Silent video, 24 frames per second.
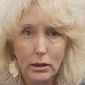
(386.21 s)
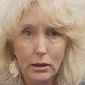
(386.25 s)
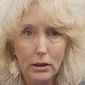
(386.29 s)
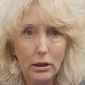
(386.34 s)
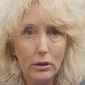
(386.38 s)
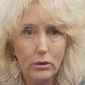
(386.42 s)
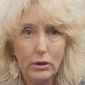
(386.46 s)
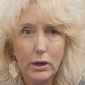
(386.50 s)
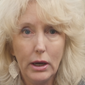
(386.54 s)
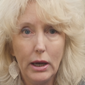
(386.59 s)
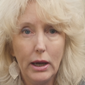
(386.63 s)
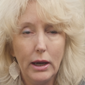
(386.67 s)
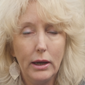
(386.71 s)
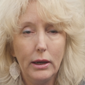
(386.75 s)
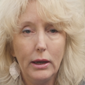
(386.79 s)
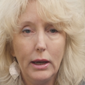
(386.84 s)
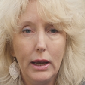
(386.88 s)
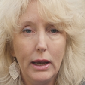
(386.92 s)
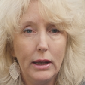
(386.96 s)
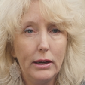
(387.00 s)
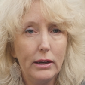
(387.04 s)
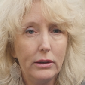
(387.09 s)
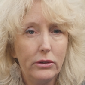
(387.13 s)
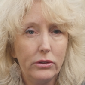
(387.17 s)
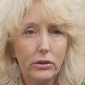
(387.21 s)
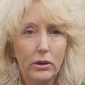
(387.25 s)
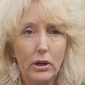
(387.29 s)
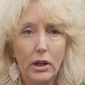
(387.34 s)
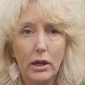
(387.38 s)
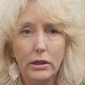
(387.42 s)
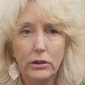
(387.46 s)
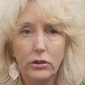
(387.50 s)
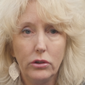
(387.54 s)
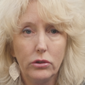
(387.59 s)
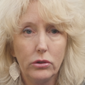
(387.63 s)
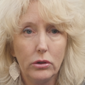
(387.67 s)
Okay, and it's an
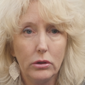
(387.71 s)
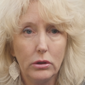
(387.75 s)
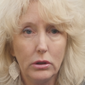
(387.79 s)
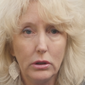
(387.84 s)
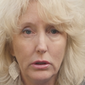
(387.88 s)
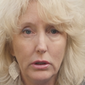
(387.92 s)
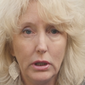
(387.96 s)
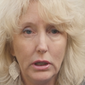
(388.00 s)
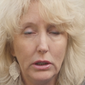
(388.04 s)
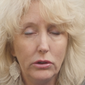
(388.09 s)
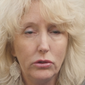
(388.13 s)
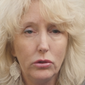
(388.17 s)
uncertainty.